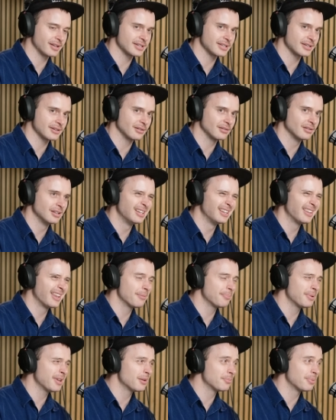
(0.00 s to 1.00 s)
the deal,
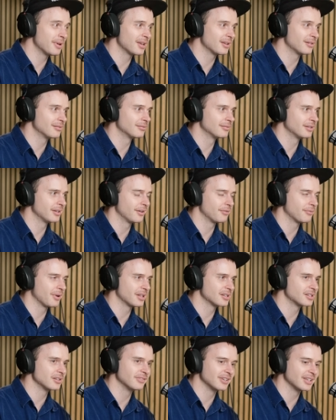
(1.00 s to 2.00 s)
they appear to be,
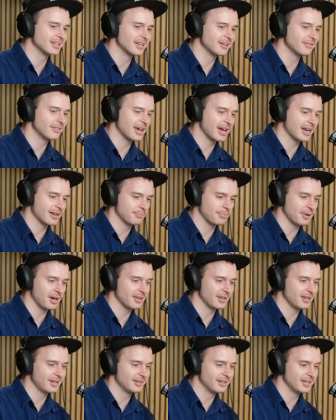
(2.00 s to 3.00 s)
relatively alleviated
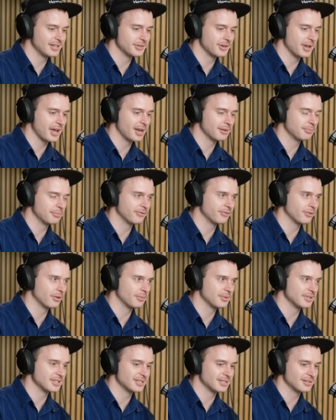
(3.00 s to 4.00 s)
by the intraday
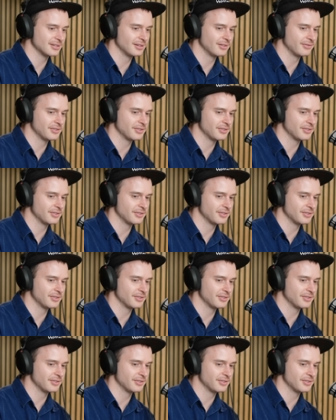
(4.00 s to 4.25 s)
performance